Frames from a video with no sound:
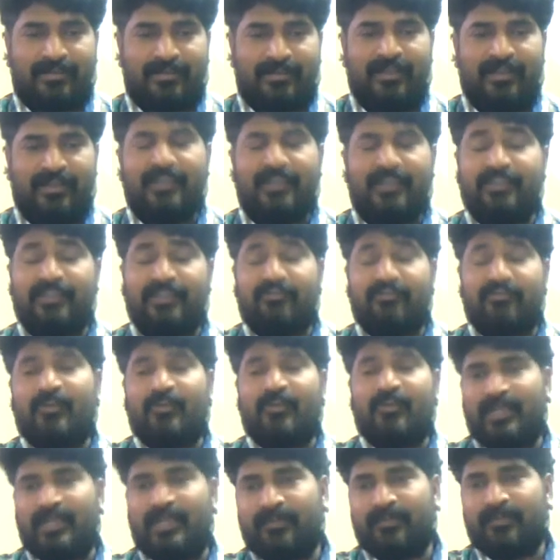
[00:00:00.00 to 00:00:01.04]
That will
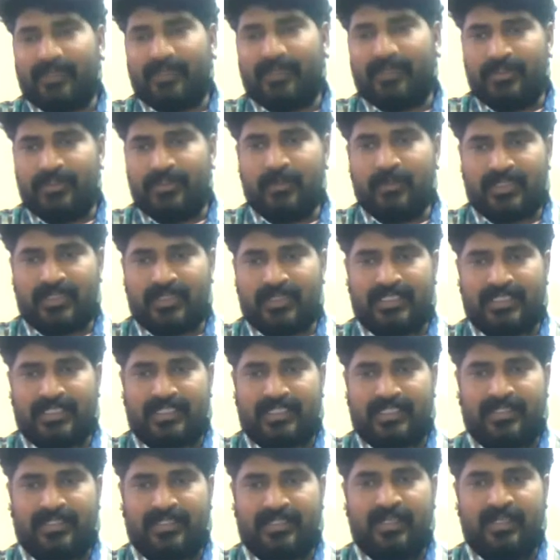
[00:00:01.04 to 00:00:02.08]
become
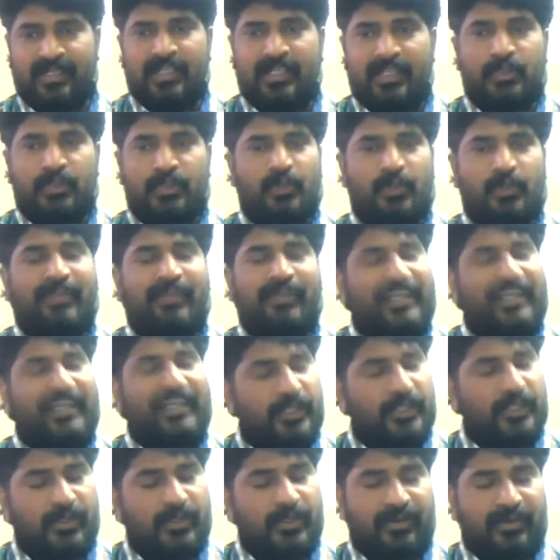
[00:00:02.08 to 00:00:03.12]
useless. So make
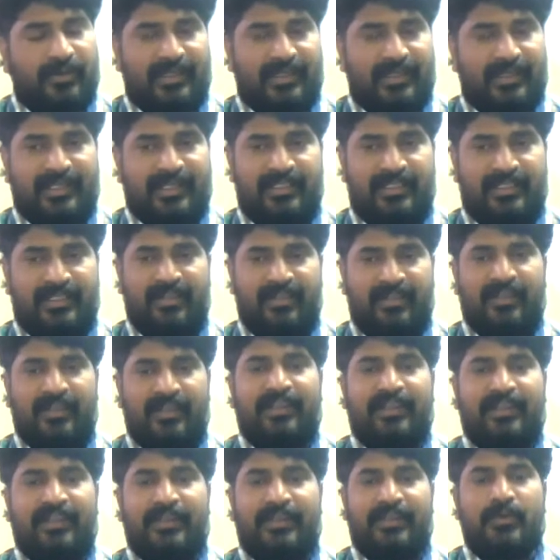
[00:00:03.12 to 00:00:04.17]
sure that
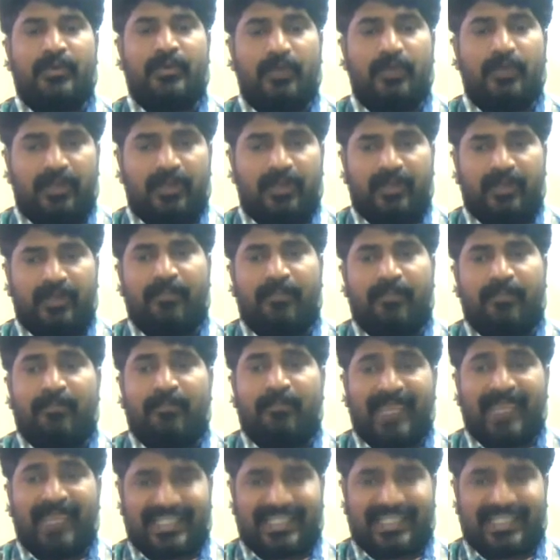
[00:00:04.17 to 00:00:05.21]
your
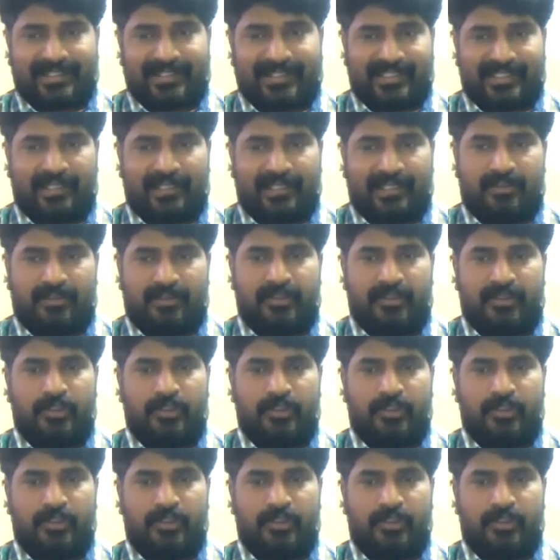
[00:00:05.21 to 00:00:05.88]
message,